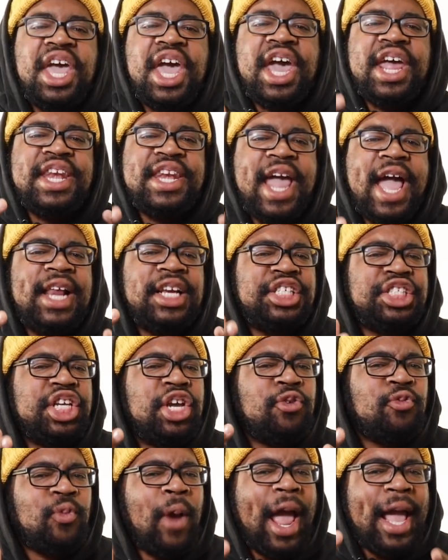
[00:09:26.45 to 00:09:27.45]
And that
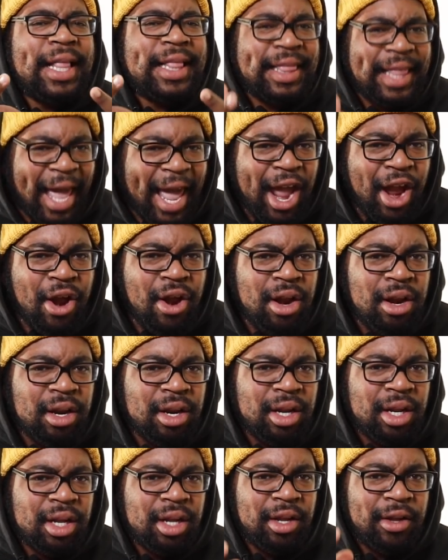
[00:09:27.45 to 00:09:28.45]
shit right there,
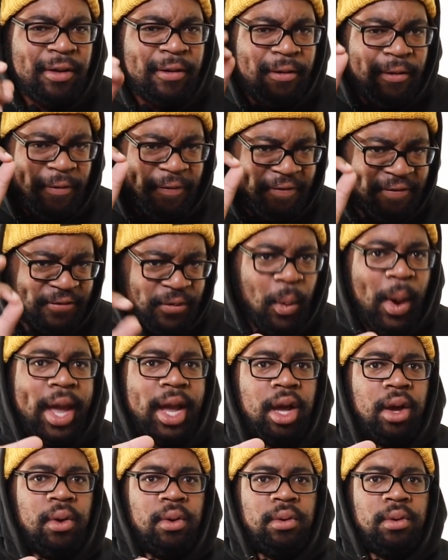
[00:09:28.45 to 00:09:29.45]

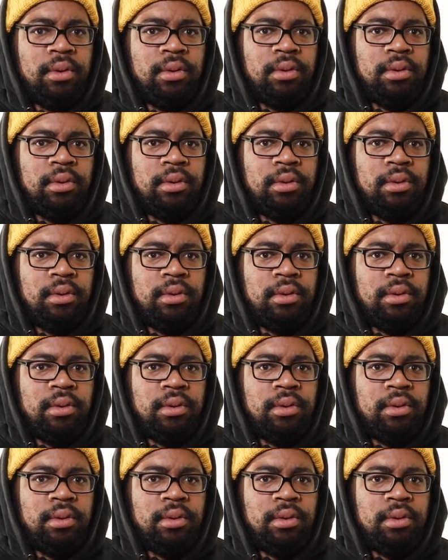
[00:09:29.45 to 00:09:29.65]
fuego.